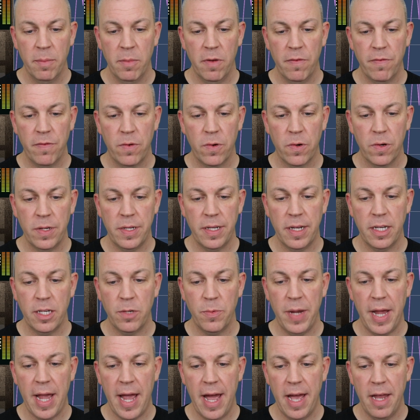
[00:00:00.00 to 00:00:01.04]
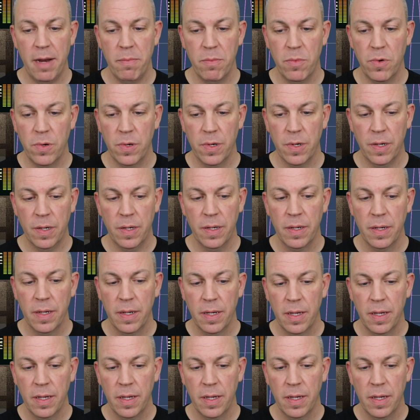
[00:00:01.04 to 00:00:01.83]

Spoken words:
Of course, as we add more,